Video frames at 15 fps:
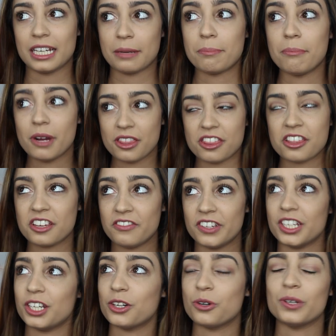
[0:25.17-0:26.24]
like monthly
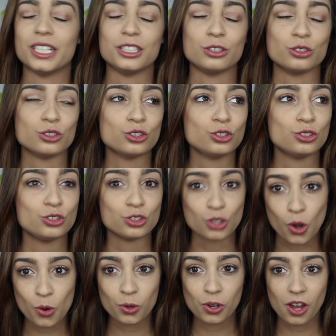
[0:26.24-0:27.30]
video in
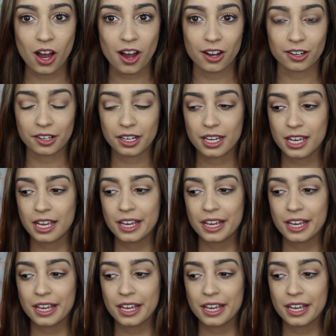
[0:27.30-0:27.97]
so long.